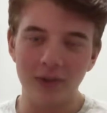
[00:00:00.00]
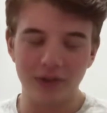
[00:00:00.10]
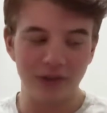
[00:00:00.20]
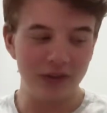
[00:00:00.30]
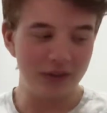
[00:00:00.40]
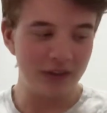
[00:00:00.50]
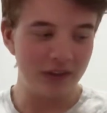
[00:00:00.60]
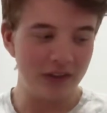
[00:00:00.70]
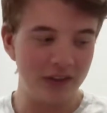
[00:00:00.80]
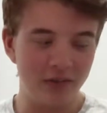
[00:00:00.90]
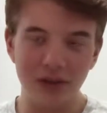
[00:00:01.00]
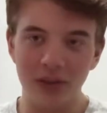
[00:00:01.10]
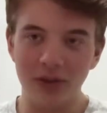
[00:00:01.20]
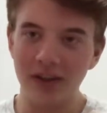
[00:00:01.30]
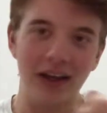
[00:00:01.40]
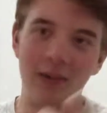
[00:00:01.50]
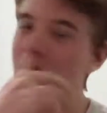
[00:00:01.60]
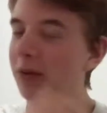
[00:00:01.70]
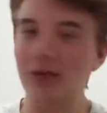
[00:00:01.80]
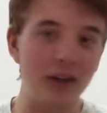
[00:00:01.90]
what was the first thing? Reading a book? Yeah,
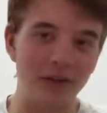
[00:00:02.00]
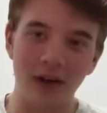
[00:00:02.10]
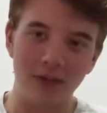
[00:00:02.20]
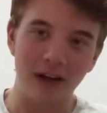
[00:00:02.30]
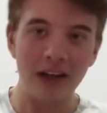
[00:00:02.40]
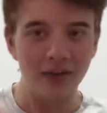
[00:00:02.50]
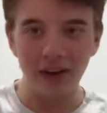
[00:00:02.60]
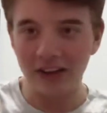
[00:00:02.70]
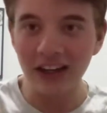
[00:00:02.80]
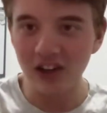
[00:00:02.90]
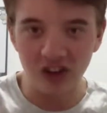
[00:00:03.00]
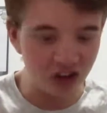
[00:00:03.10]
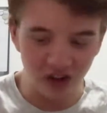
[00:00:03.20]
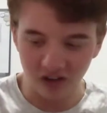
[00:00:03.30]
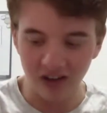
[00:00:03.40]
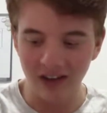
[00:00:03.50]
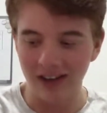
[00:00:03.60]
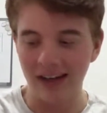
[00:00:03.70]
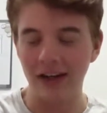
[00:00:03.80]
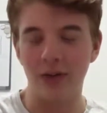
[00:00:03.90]
well, don't have time for that either. It's literally just
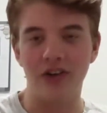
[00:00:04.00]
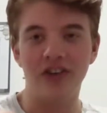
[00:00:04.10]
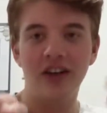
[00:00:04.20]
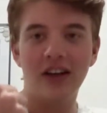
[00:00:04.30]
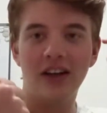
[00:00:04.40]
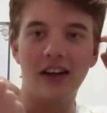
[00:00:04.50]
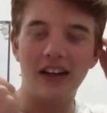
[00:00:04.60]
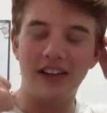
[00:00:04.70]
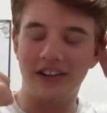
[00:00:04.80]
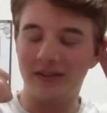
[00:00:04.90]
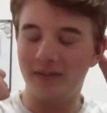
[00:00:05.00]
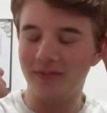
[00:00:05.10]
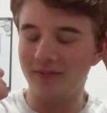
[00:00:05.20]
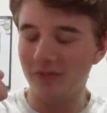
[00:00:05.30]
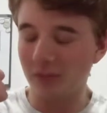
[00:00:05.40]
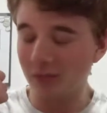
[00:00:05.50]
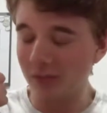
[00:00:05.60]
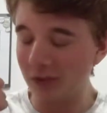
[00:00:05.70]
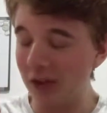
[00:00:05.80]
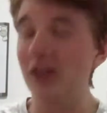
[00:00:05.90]
learning a language. And it is,
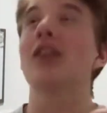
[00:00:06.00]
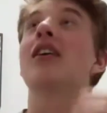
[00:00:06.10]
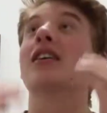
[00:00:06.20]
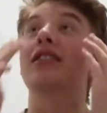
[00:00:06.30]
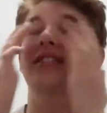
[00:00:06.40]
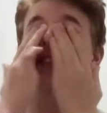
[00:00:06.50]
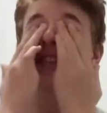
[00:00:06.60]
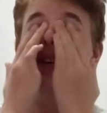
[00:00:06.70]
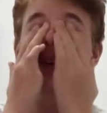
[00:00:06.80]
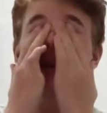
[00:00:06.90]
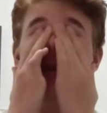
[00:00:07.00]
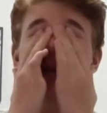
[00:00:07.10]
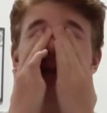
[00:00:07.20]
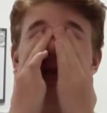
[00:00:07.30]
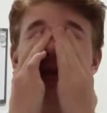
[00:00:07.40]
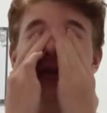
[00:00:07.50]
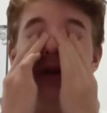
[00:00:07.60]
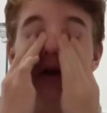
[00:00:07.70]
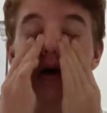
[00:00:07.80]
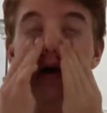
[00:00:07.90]
oh, it's so
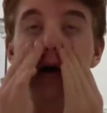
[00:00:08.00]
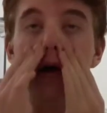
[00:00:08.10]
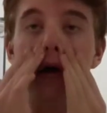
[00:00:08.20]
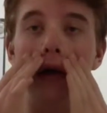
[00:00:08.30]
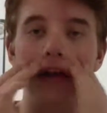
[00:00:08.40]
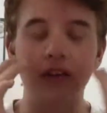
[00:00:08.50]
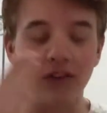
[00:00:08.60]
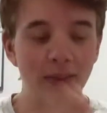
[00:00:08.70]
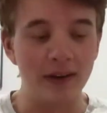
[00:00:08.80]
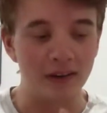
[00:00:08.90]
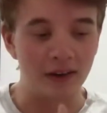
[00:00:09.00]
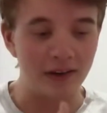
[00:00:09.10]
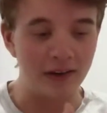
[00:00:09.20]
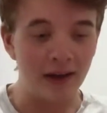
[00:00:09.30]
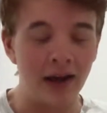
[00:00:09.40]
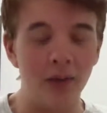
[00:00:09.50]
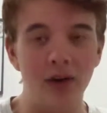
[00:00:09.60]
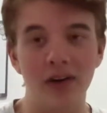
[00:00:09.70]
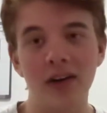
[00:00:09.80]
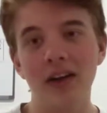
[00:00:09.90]
long. Like, you spend like an
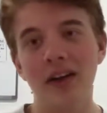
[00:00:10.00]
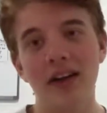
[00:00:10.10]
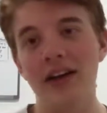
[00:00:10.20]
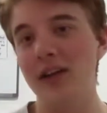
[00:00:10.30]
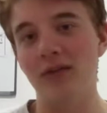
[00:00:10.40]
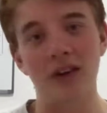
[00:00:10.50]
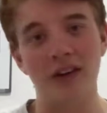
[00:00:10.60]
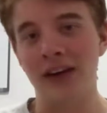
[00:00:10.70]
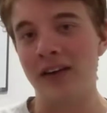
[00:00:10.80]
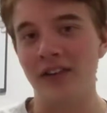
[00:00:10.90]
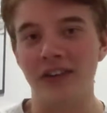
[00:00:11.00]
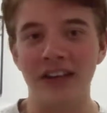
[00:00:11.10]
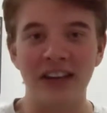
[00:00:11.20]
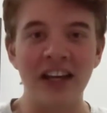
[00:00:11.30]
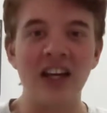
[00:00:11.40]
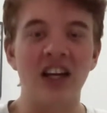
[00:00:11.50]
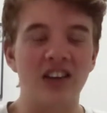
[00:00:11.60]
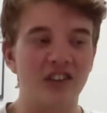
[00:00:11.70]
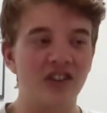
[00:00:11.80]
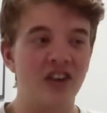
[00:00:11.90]
hour and you've learned how to say
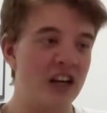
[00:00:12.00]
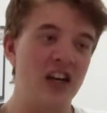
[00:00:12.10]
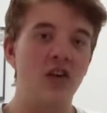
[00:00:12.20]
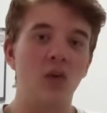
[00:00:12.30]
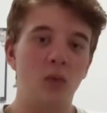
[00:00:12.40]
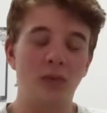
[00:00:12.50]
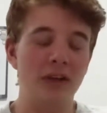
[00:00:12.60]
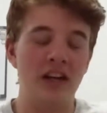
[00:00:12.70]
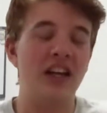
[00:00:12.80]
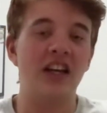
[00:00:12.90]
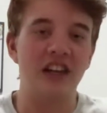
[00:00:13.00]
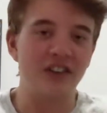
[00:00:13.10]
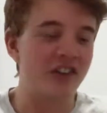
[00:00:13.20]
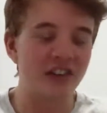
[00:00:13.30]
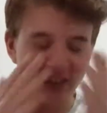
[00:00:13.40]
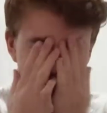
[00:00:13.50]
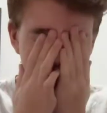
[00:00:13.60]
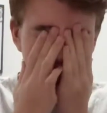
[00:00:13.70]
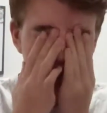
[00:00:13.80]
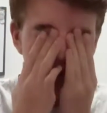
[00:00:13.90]
English in English. It's
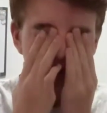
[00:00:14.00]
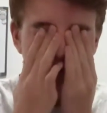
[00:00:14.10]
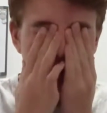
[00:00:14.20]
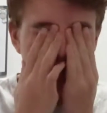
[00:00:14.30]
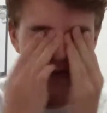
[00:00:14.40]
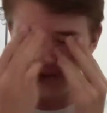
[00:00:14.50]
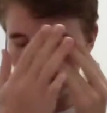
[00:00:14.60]
like, or